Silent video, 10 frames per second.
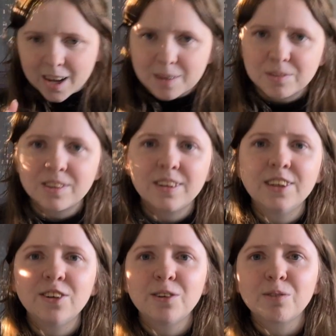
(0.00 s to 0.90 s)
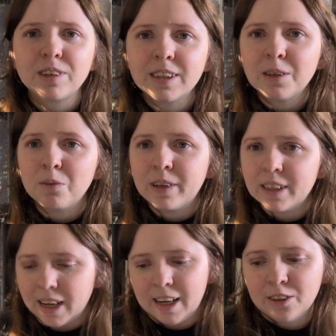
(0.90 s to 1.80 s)
I'm sitting on a really weird
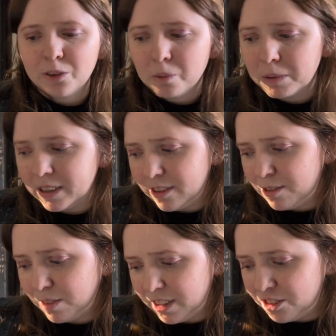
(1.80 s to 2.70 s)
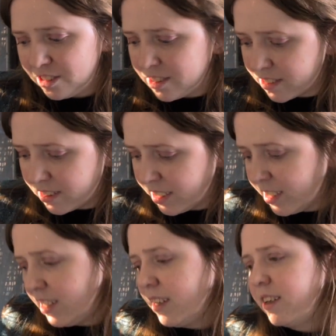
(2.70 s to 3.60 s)
angle because Fletchy is sitting
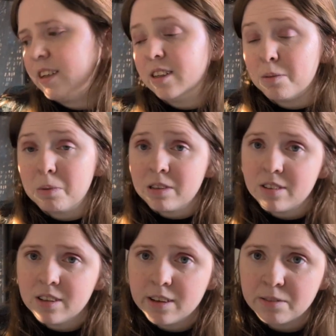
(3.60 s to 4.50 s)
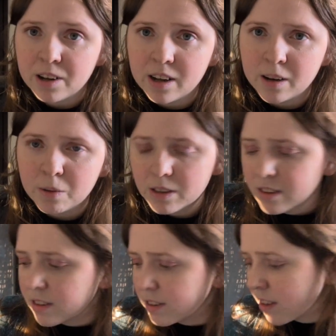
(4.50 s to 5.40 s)
here and he's been sitting here for
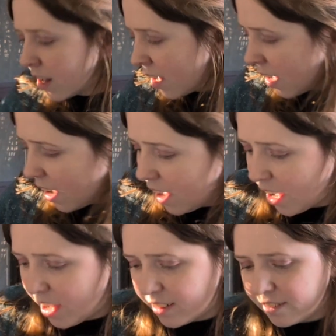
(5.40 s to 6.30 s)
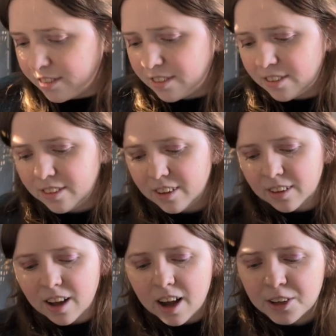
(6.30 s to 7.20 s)
hours. And
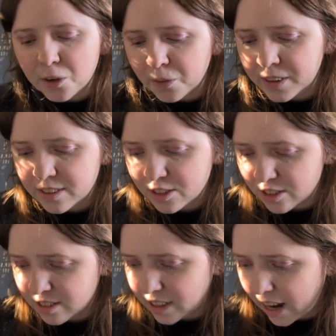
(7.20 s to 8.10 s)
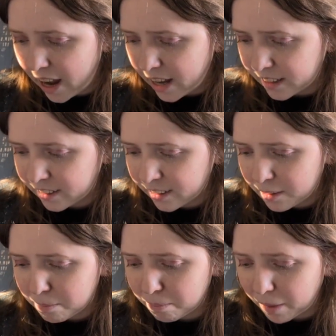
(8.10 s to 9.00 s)
I know he's just a cat,
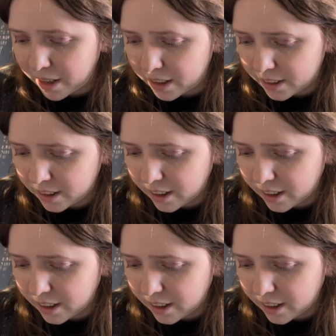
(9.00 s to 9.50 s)
but